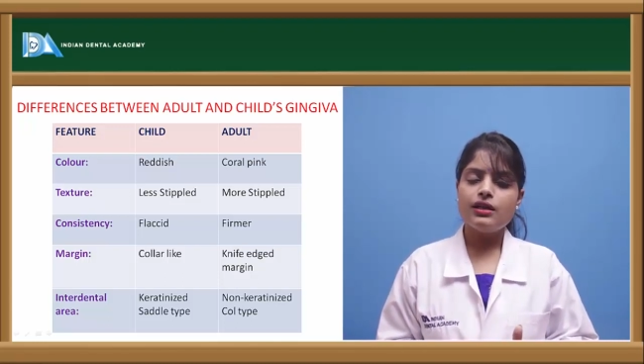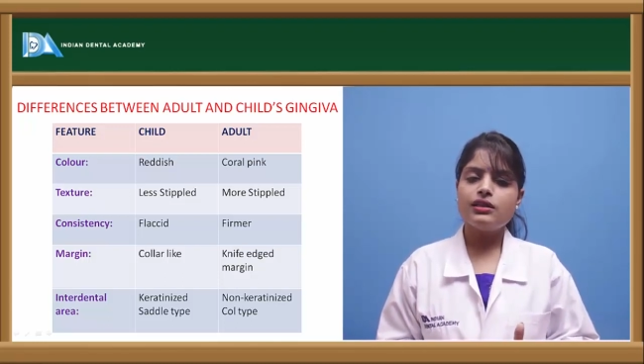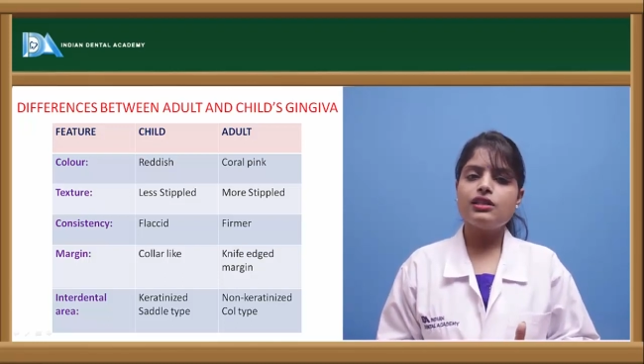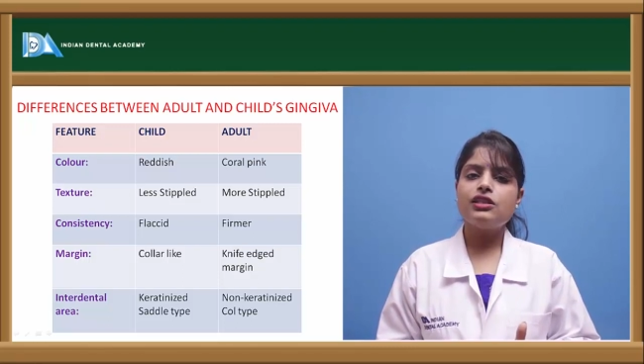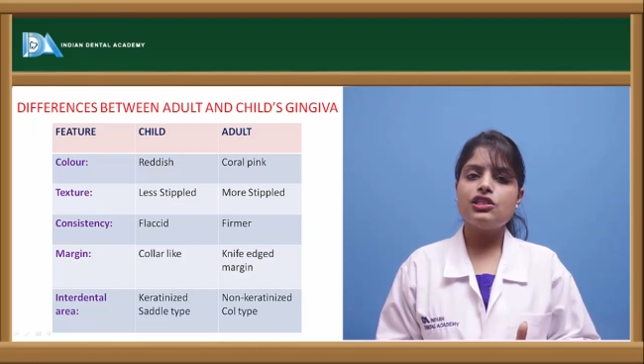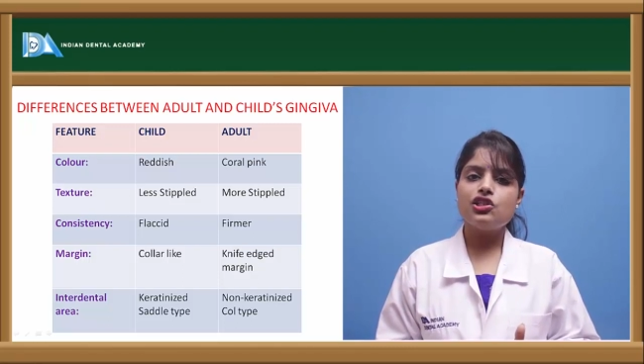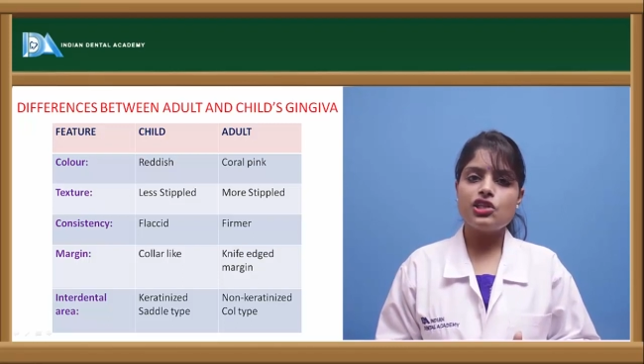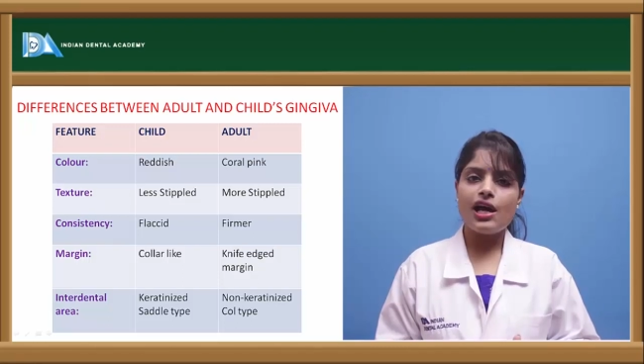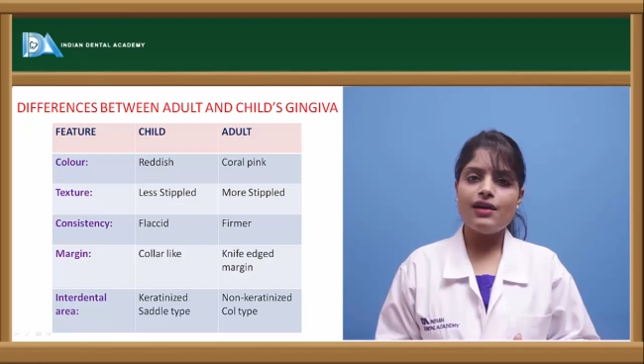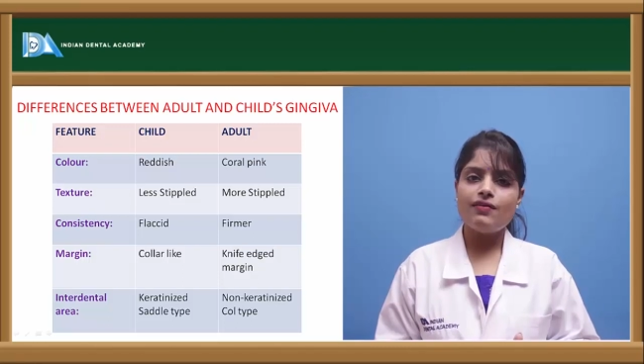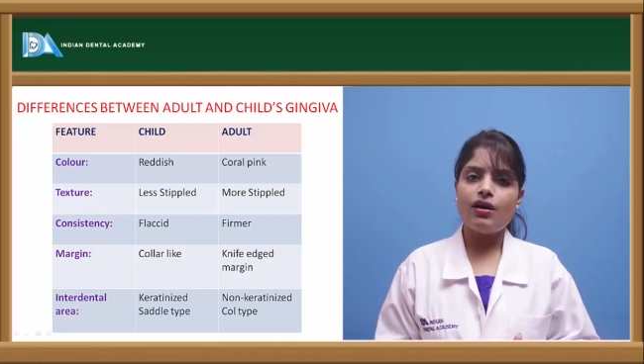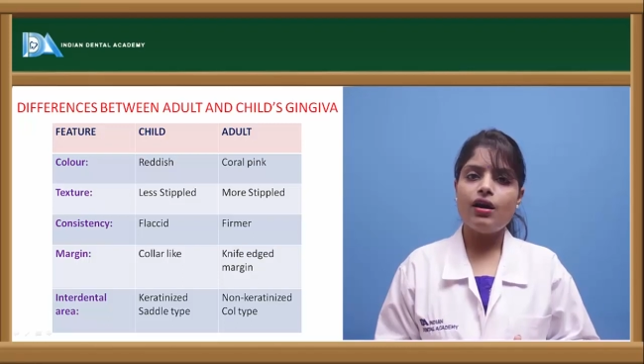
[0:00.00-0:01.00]
the
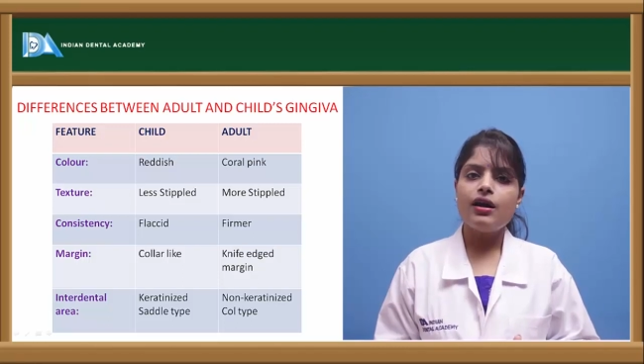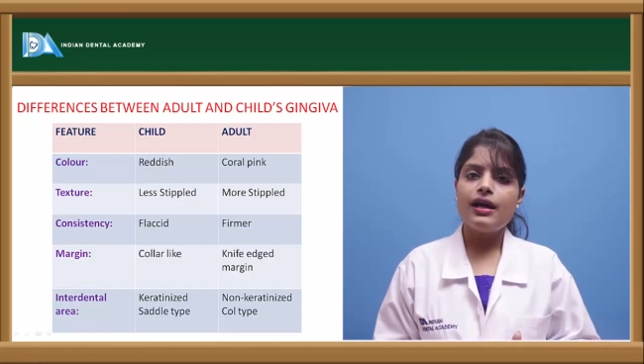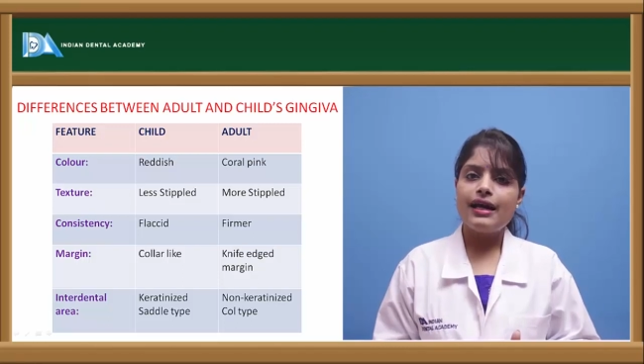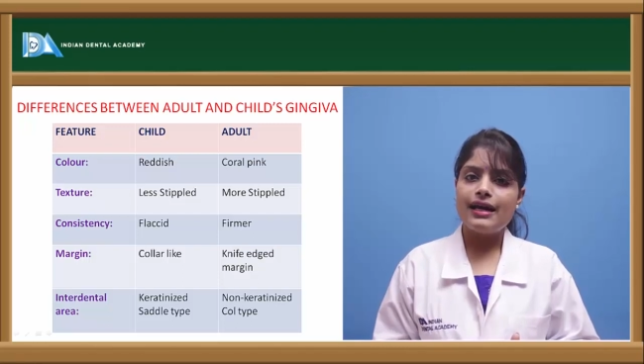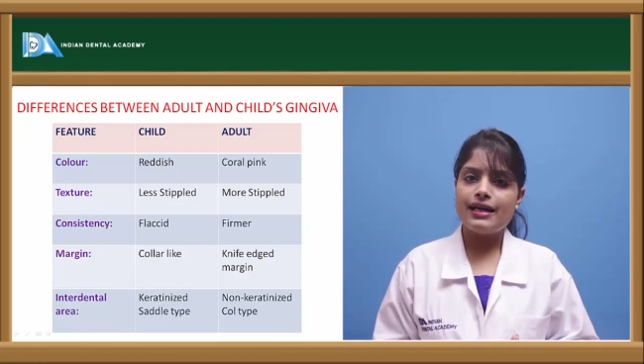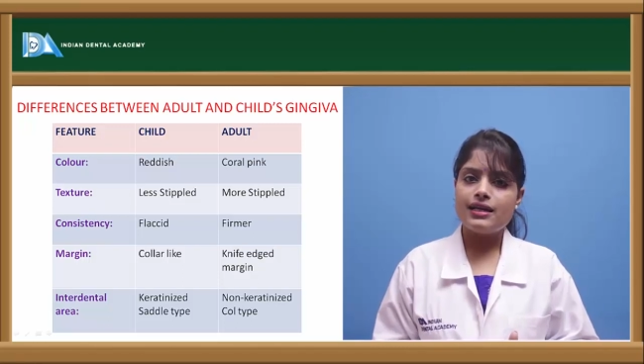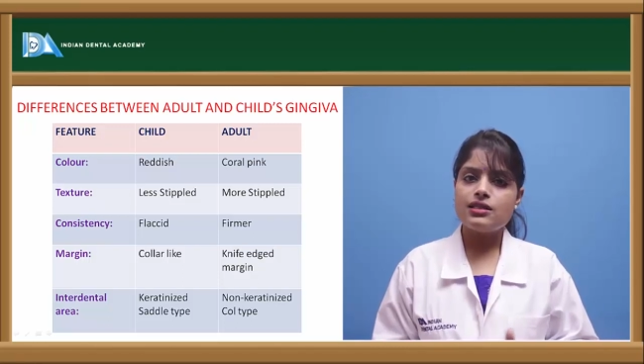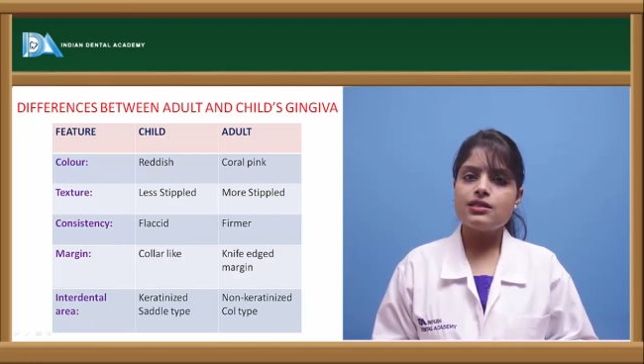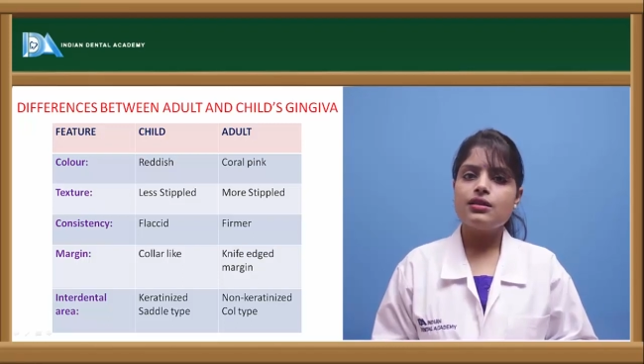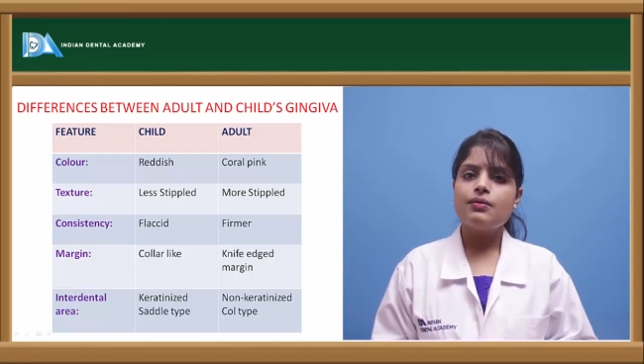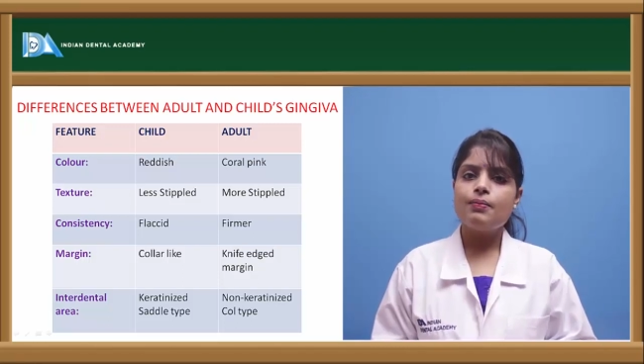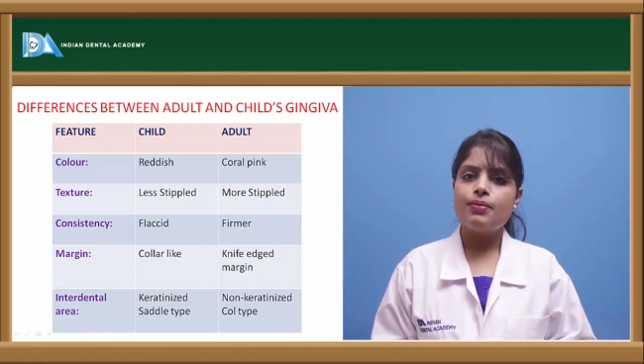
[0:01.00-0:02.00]
gingiva
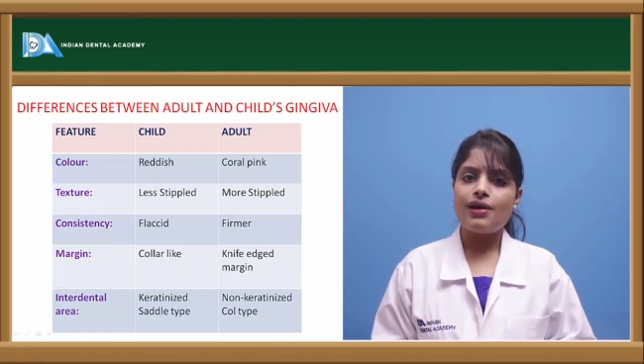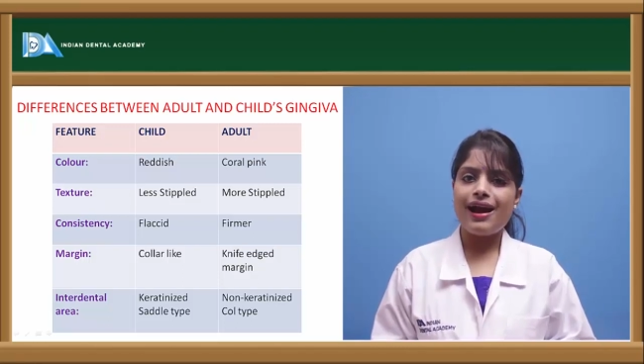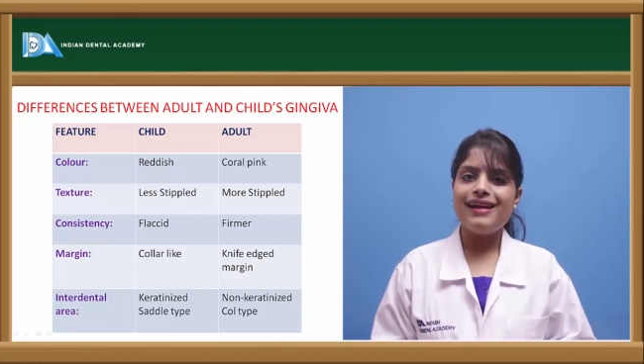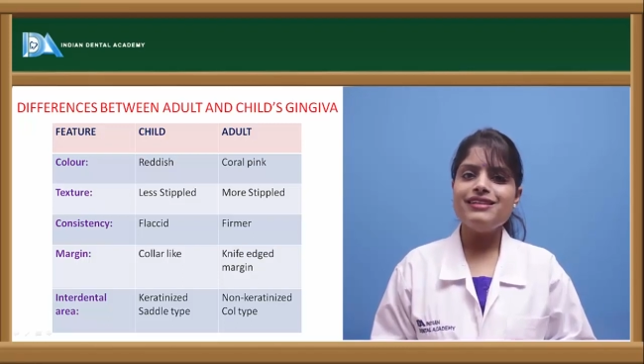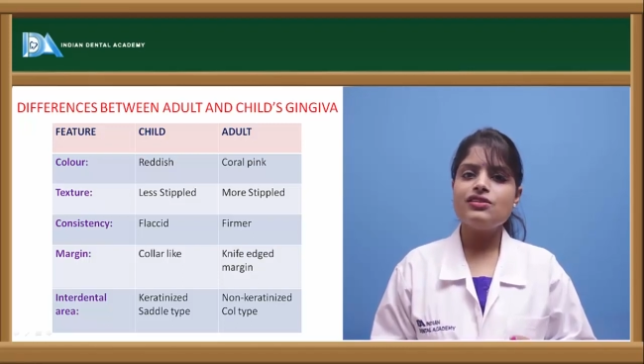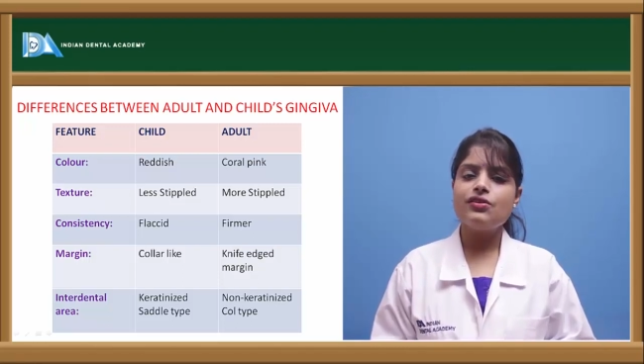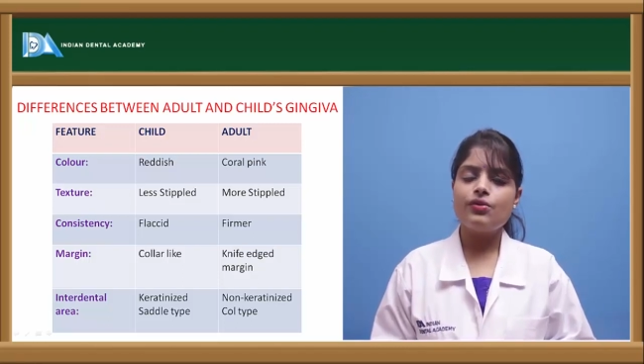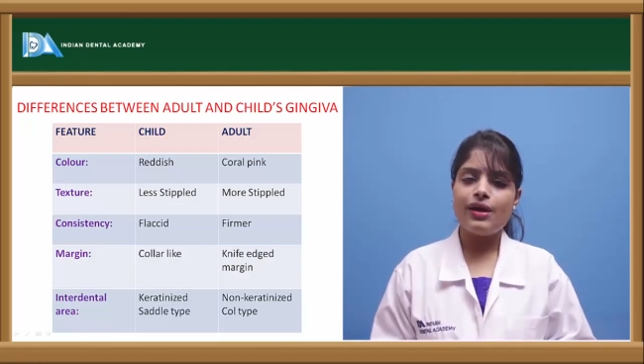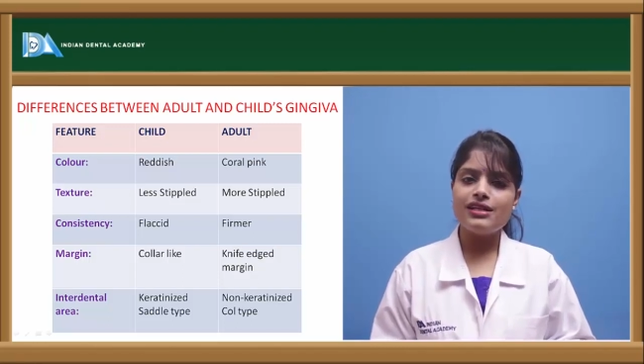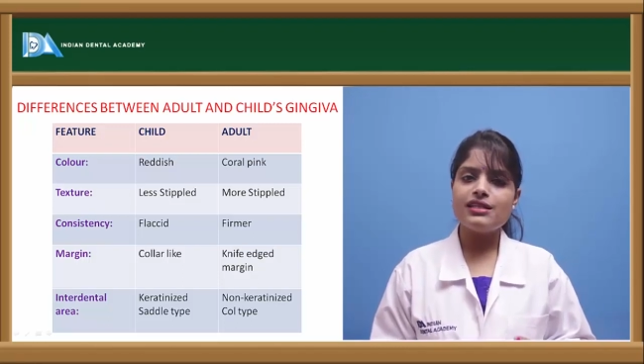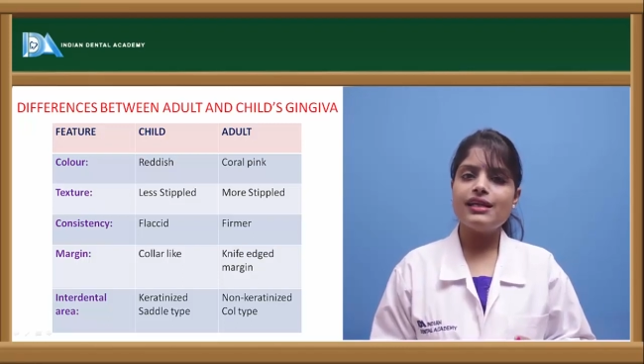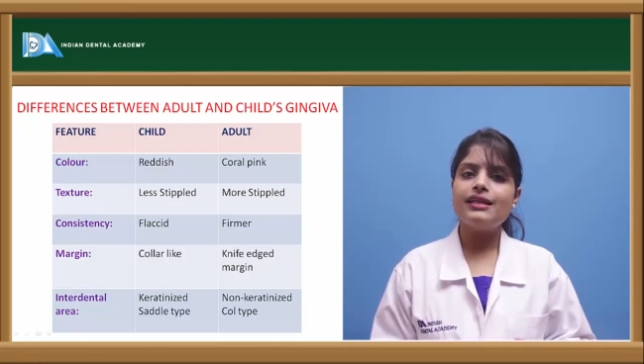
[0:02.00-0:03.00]
is bright
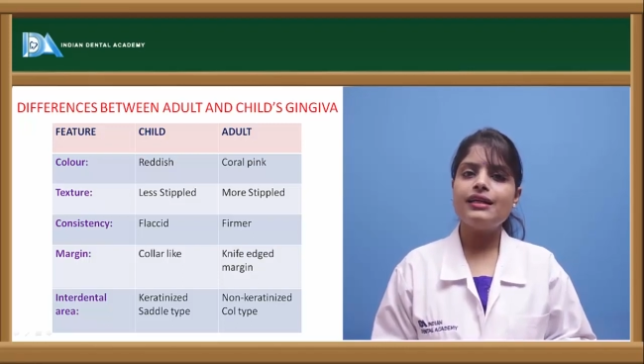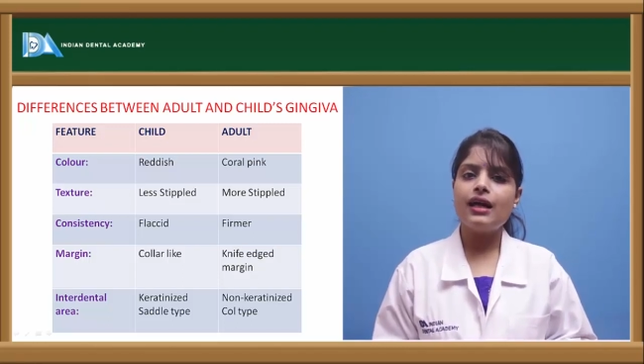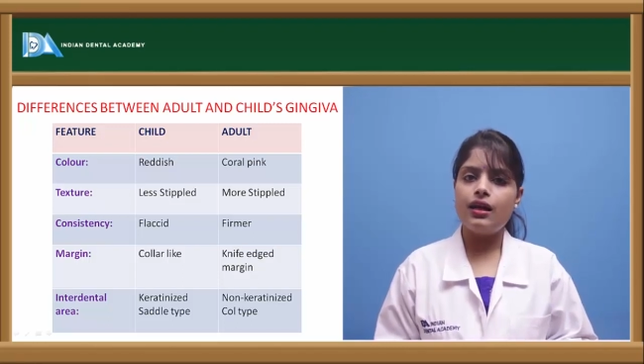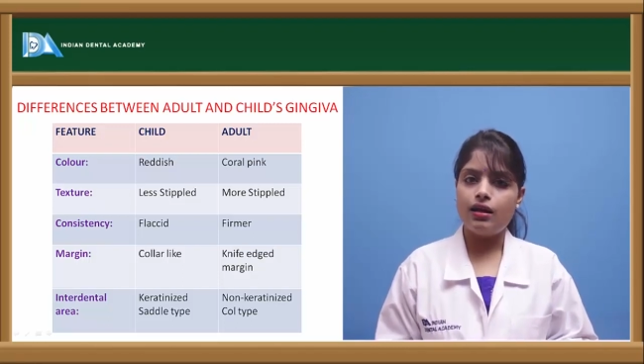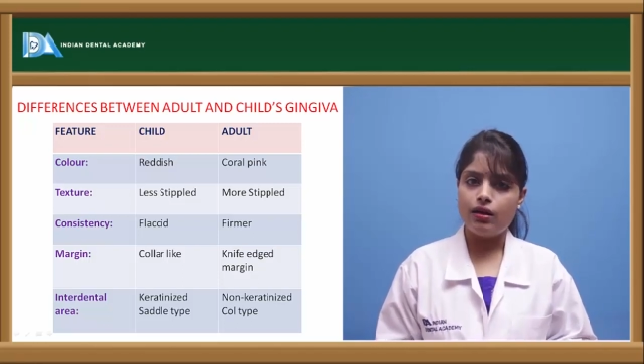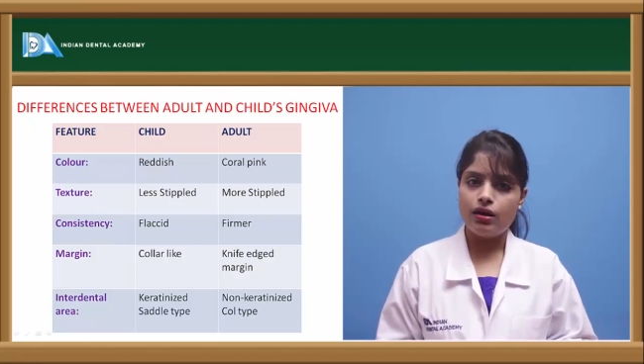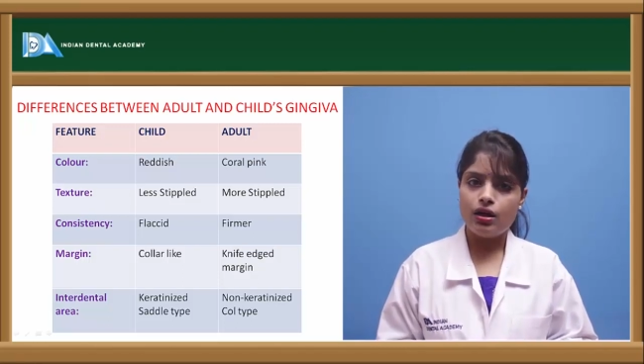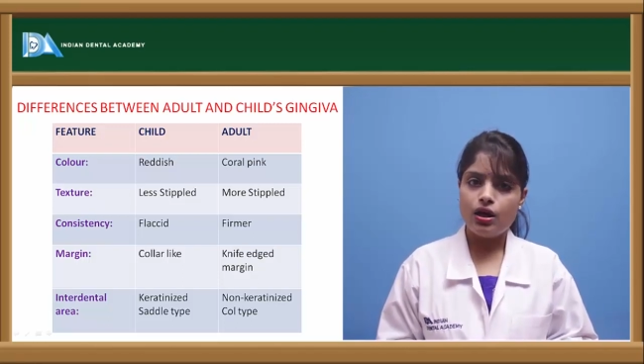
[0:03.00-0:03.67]
red in color,